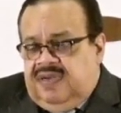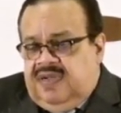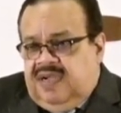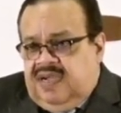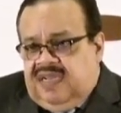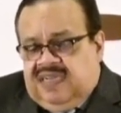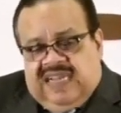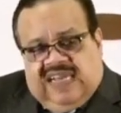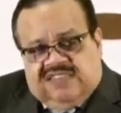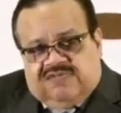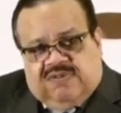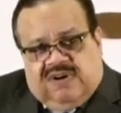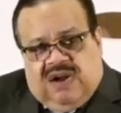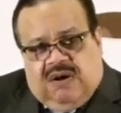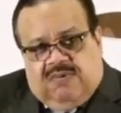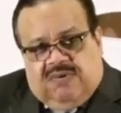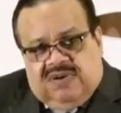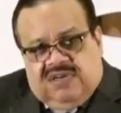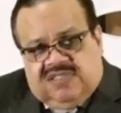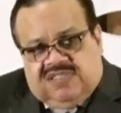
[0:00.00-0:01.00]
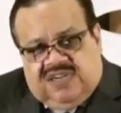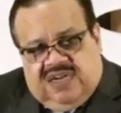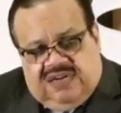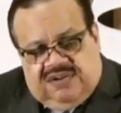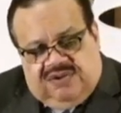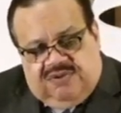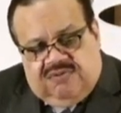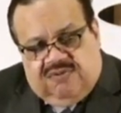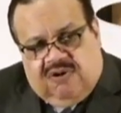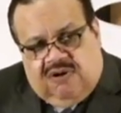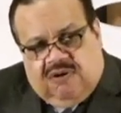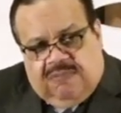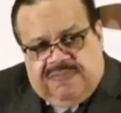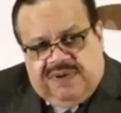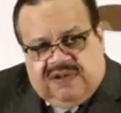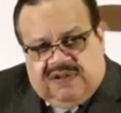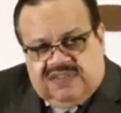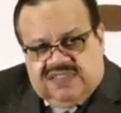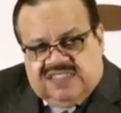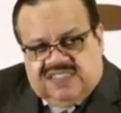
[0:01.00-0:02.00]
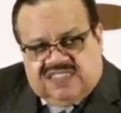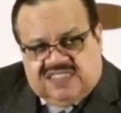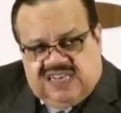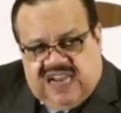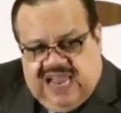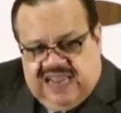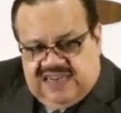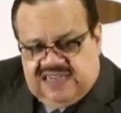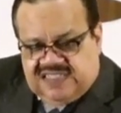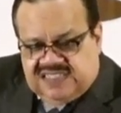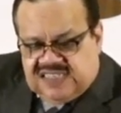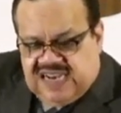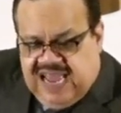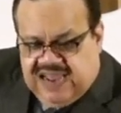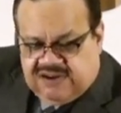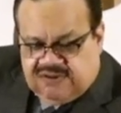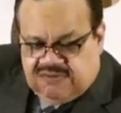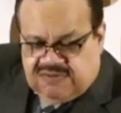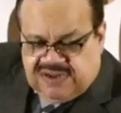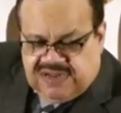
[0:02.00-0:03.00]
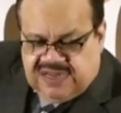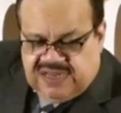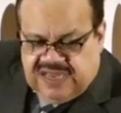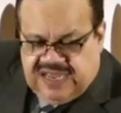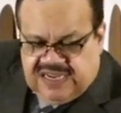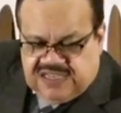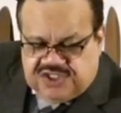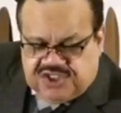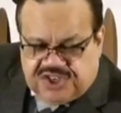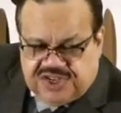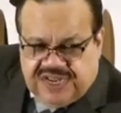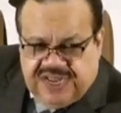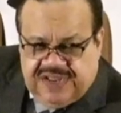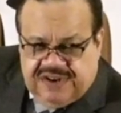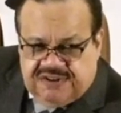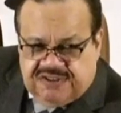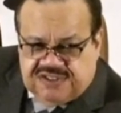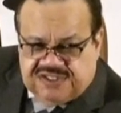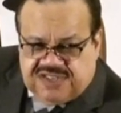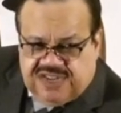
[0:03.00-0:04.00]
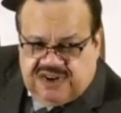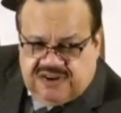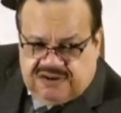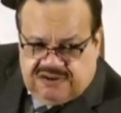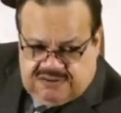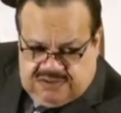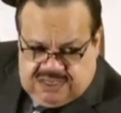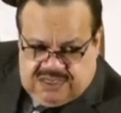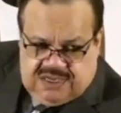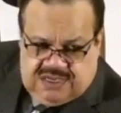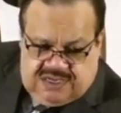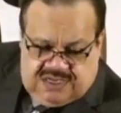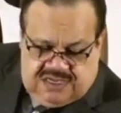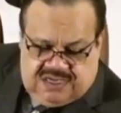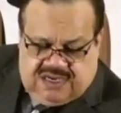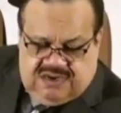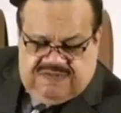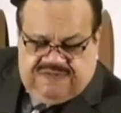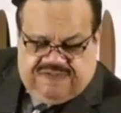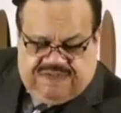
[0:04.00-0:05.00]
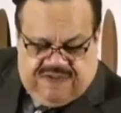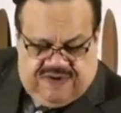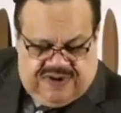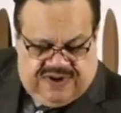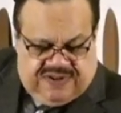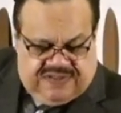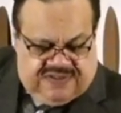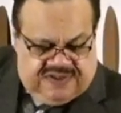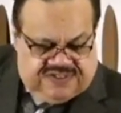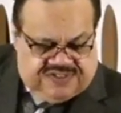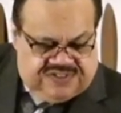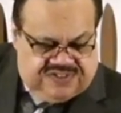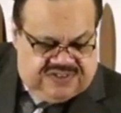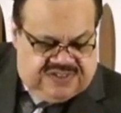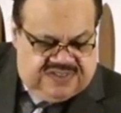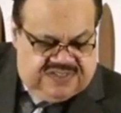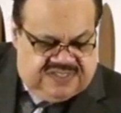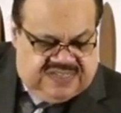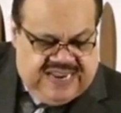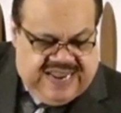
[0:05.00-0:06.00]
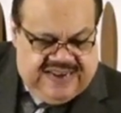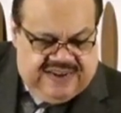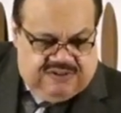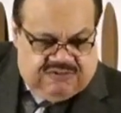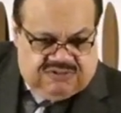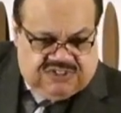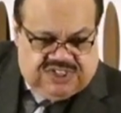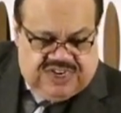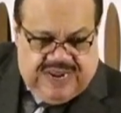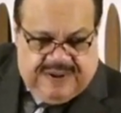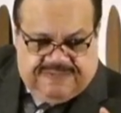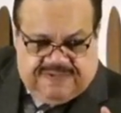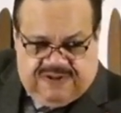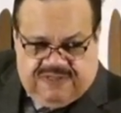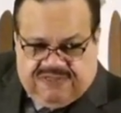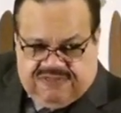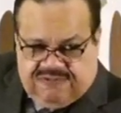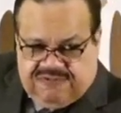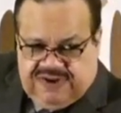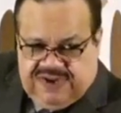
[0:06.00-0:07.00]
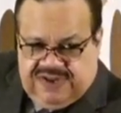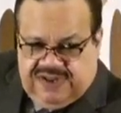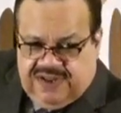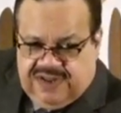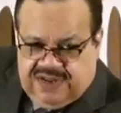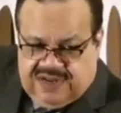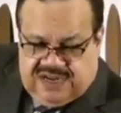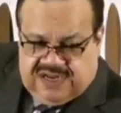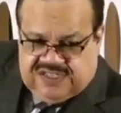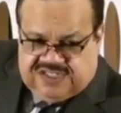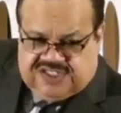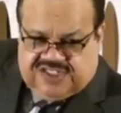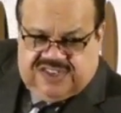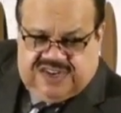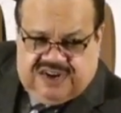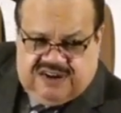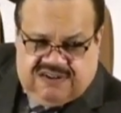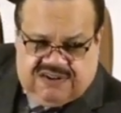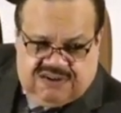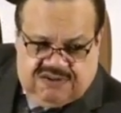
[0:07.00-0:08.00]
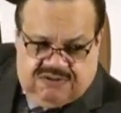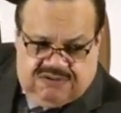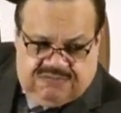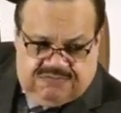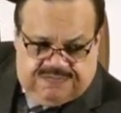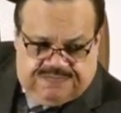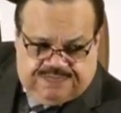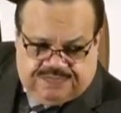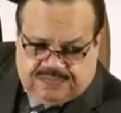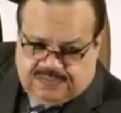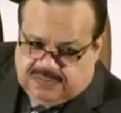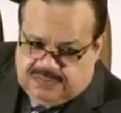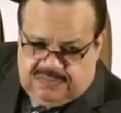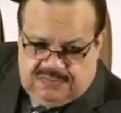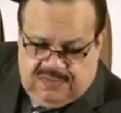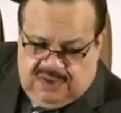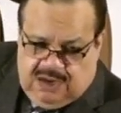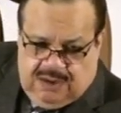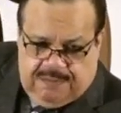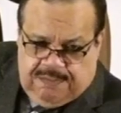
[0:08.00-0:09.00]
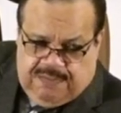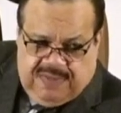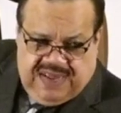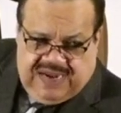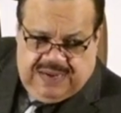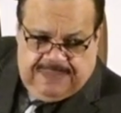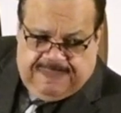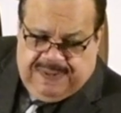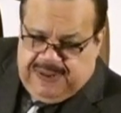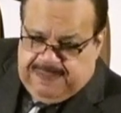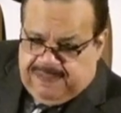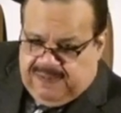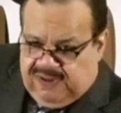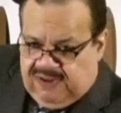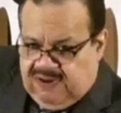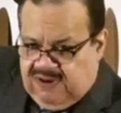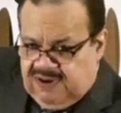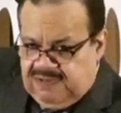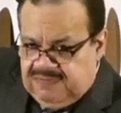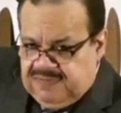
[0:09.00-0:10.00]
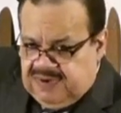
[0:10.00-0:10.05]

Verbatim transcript: And that's what I want to tell you all because it's not, it's not only educators that are confronting this uh, Daniel chapter 3 scenario, many people are.